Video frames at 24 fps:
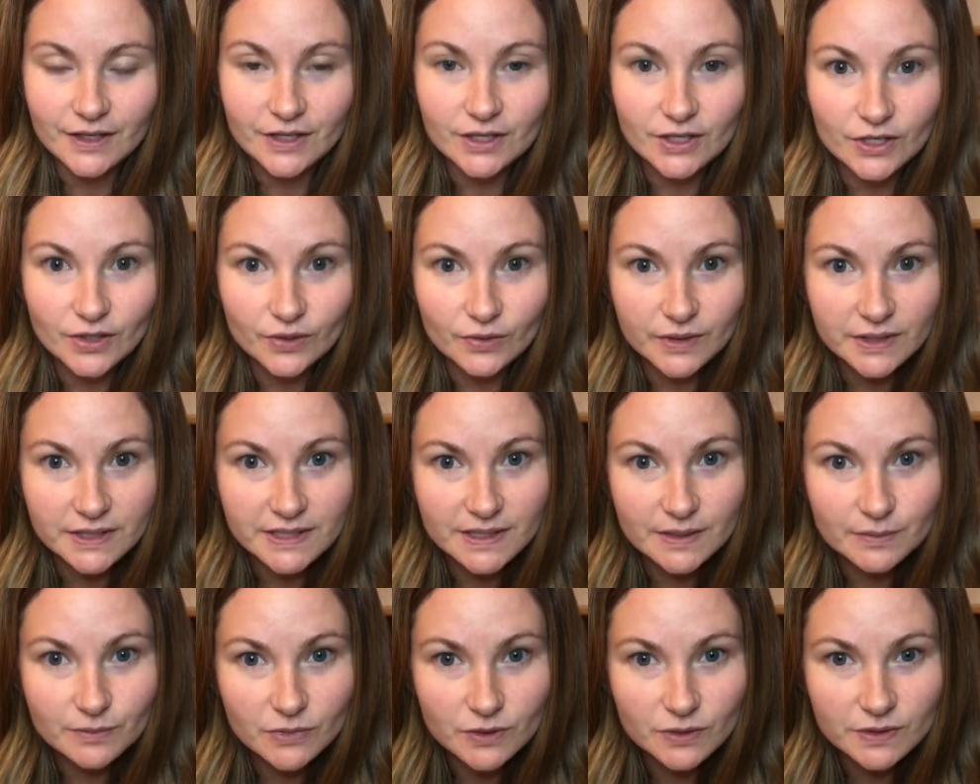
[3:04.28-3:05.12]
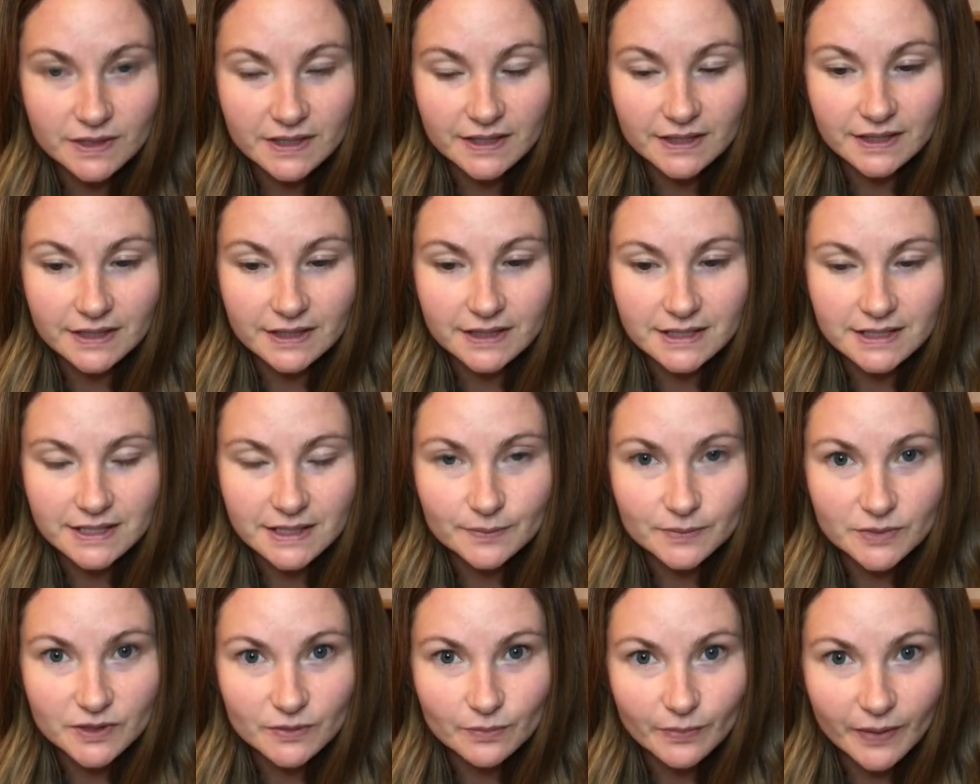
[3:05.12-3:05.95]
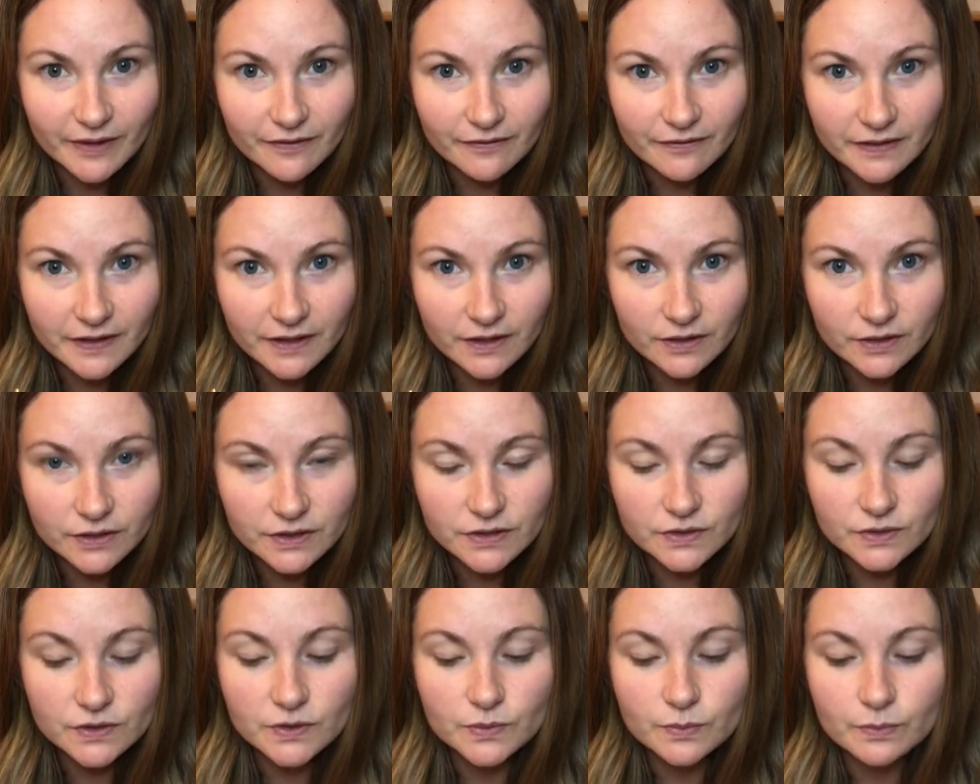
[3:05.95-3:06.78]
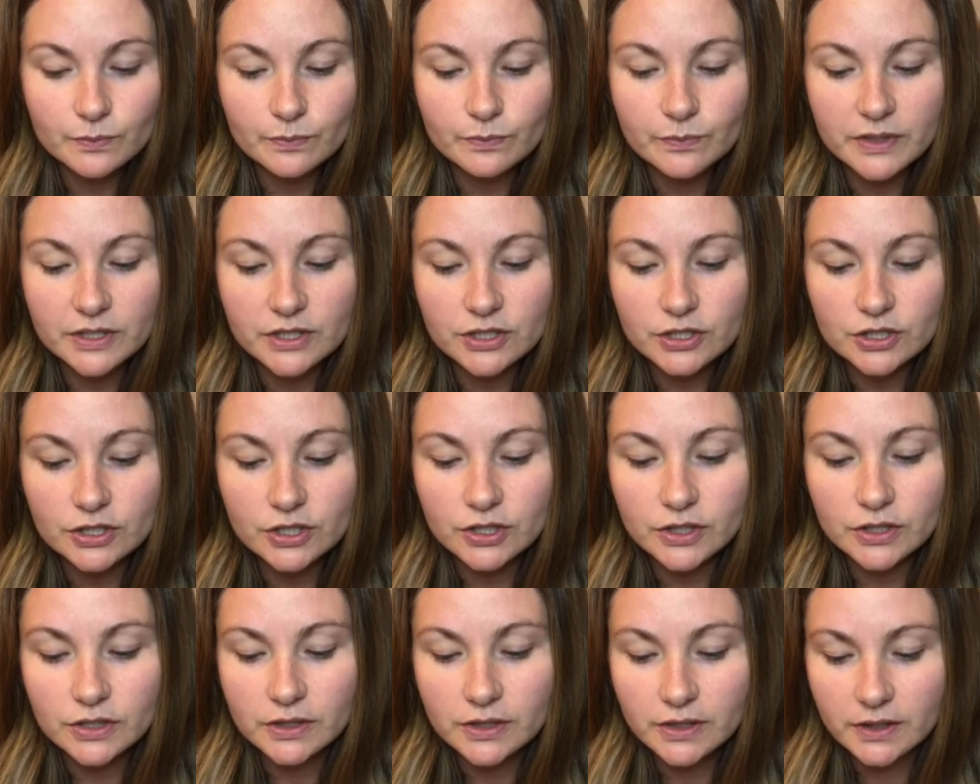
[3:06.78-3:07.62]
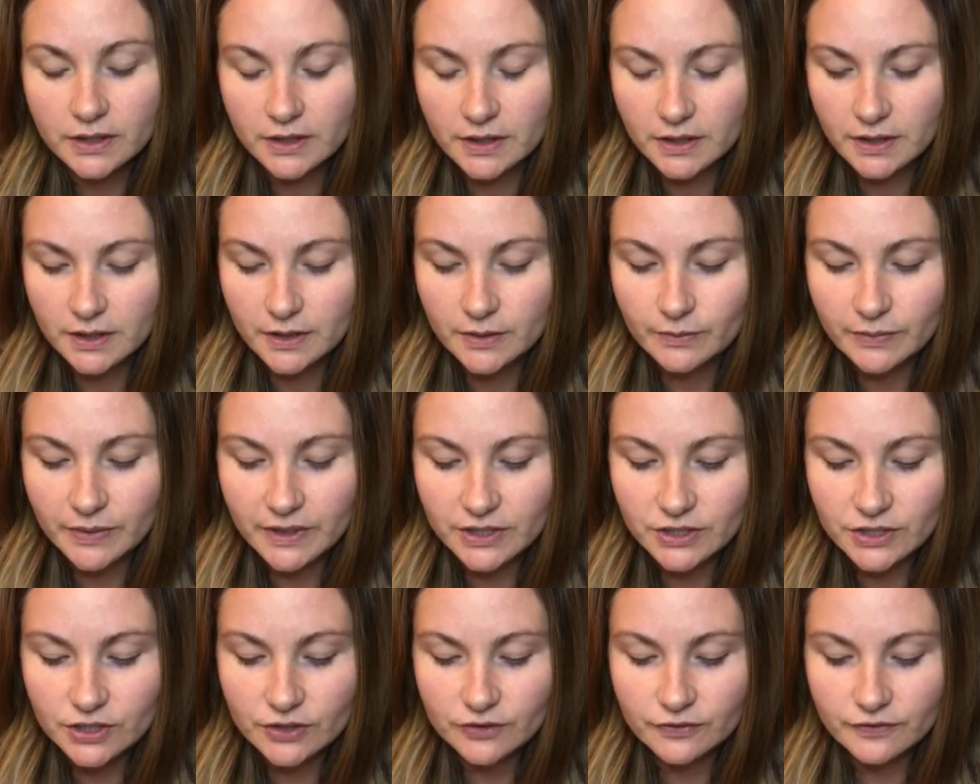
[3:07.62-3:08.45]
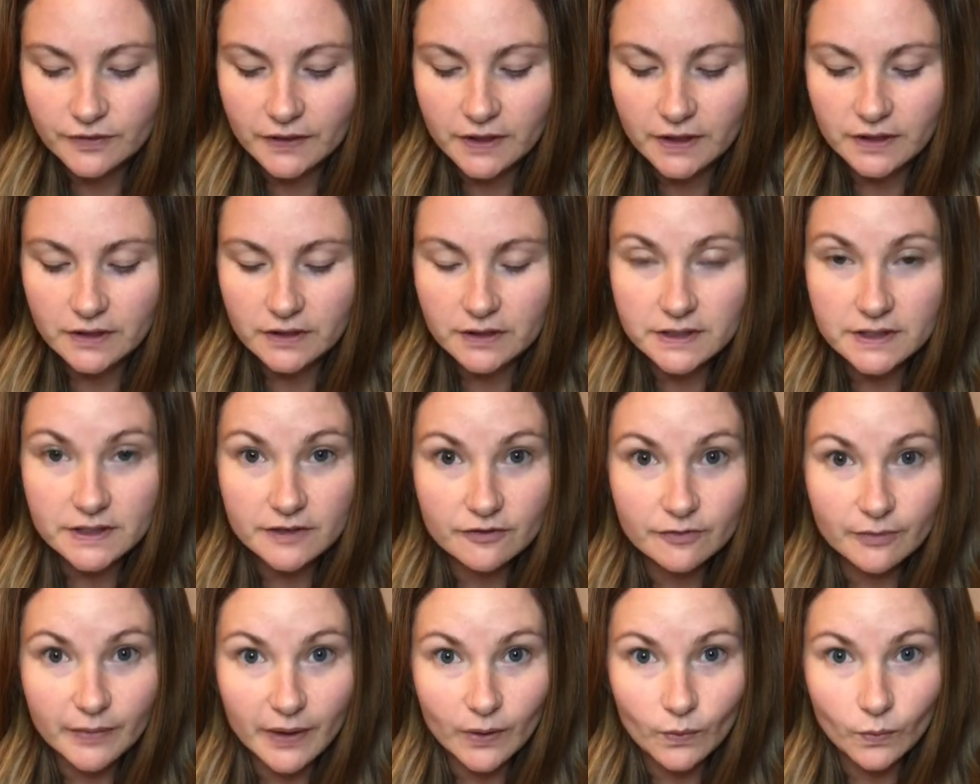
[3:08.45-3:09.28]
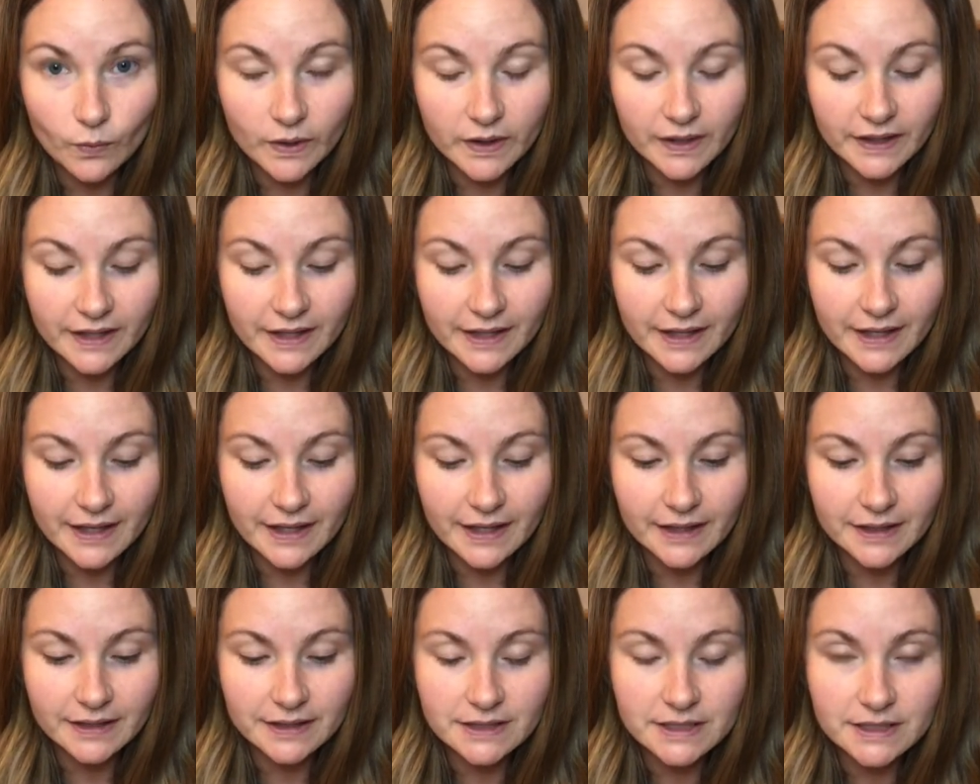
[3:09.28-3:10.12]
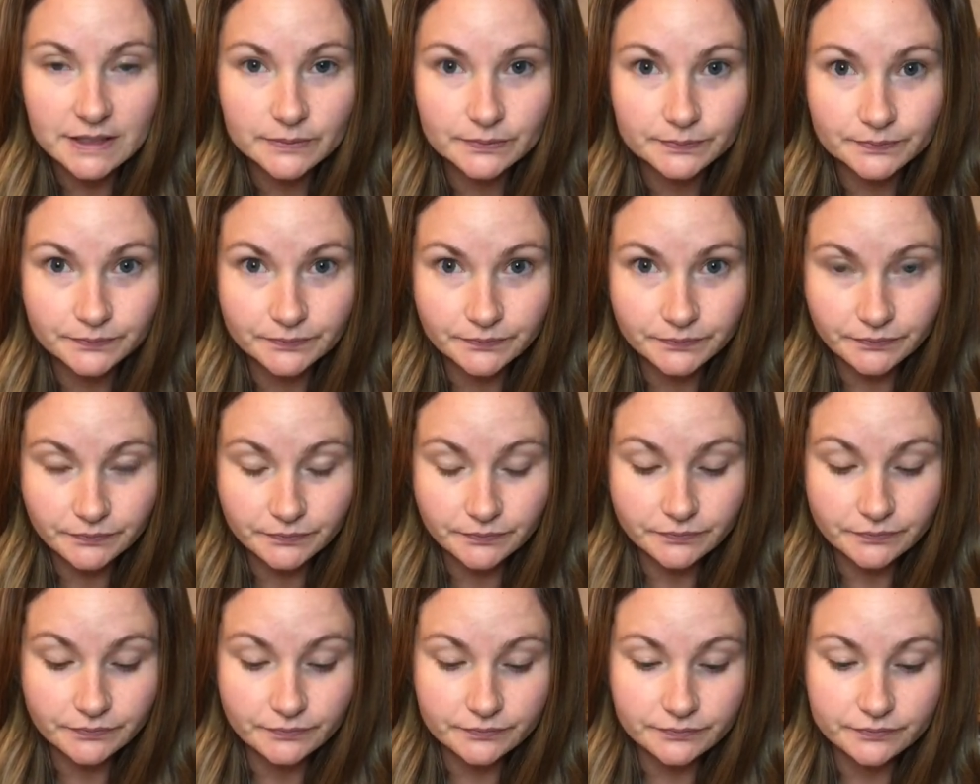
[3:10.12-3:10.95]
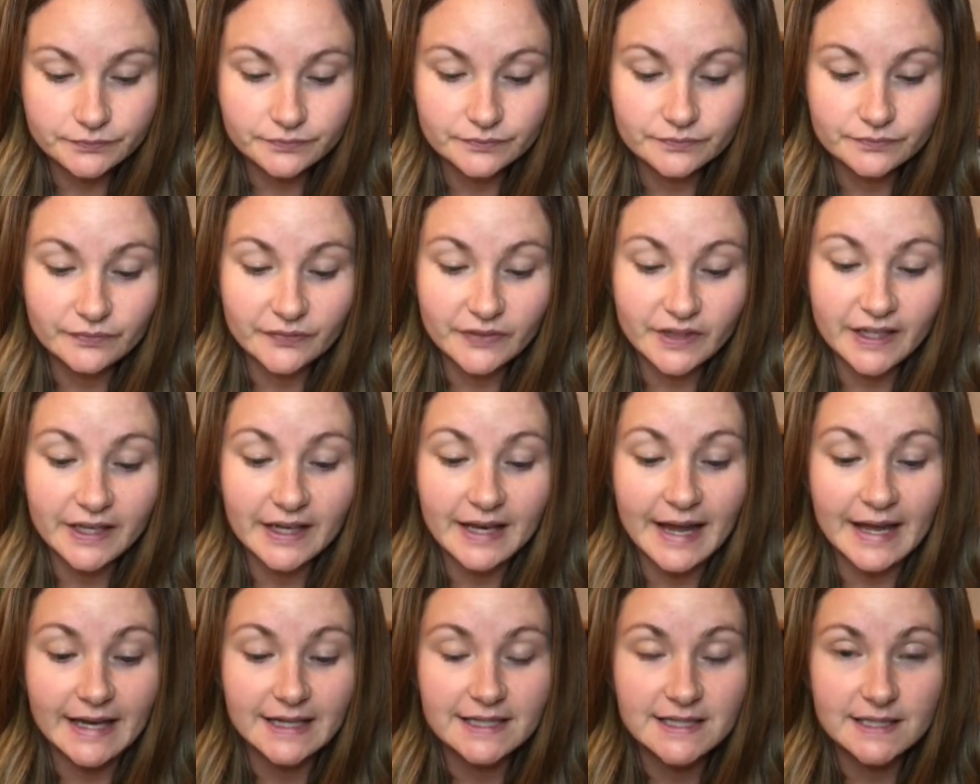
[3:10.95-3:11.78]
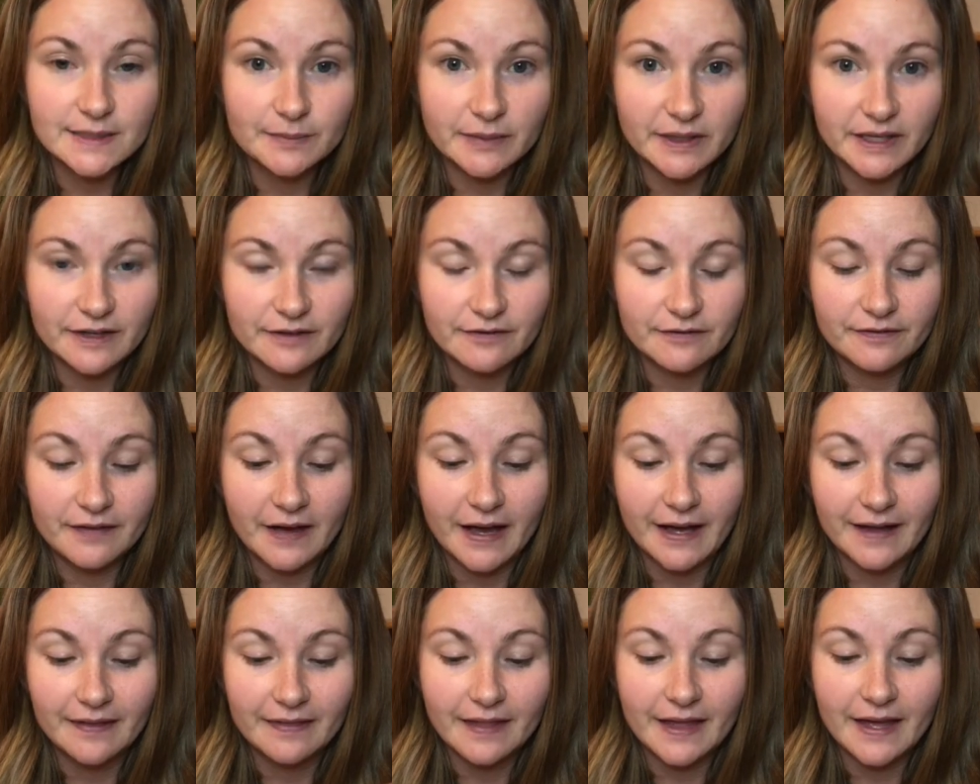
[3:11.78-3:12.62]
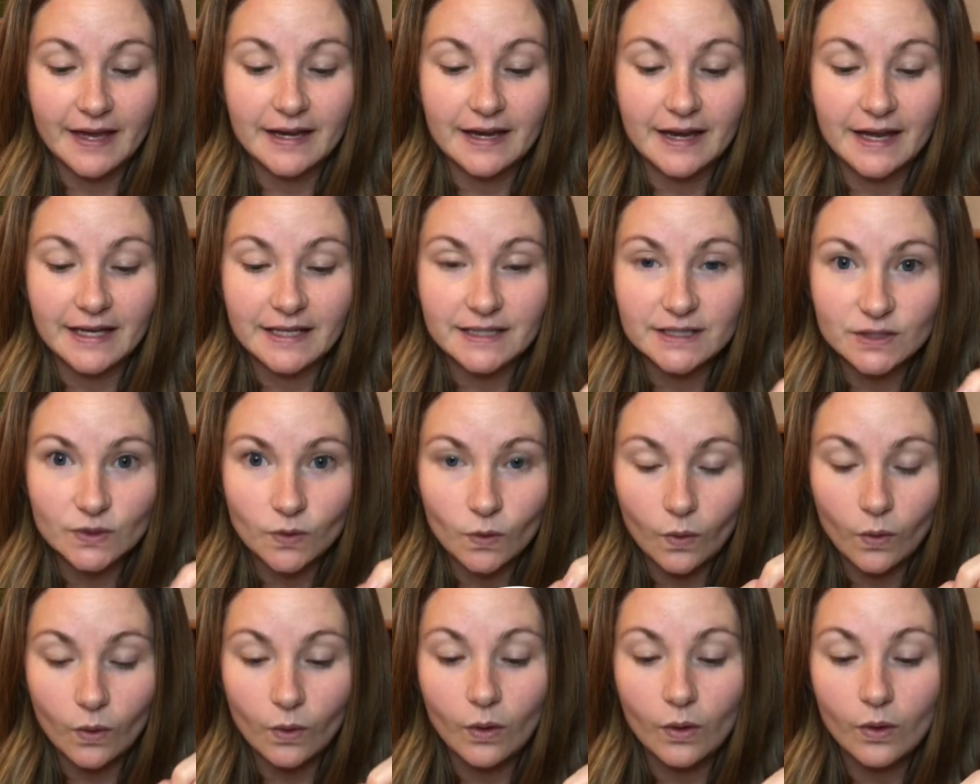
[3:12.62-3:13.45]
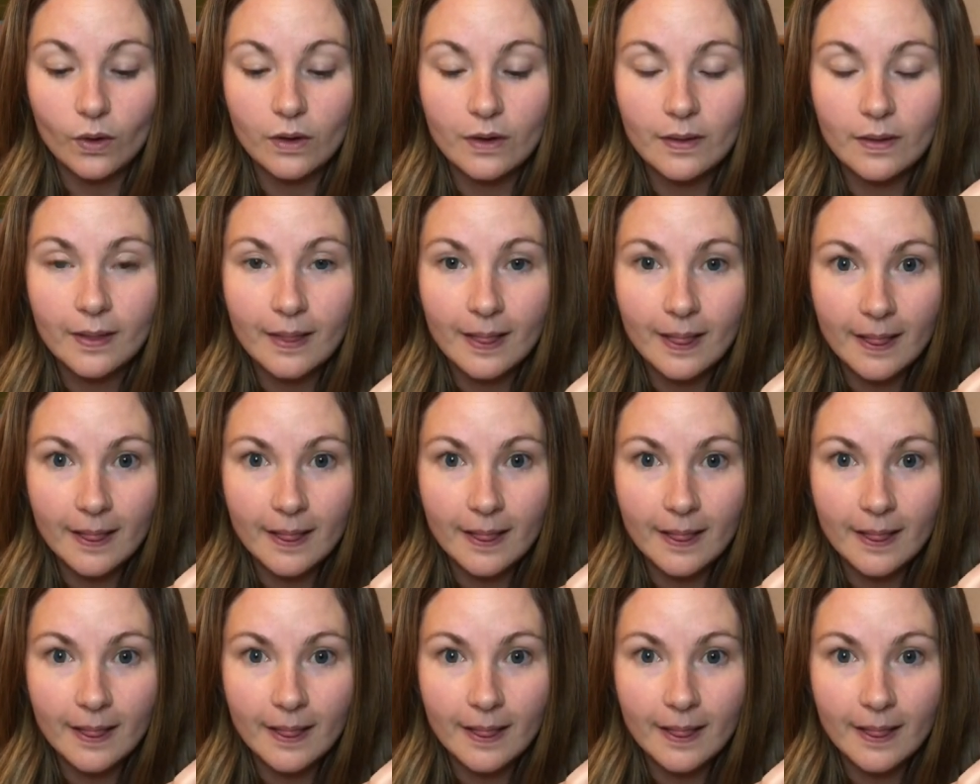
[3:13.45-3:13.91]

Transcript: Notice I'm using the tips of my fingers, those pincher fingers of my working hand. Next, I'm gonna find that next hole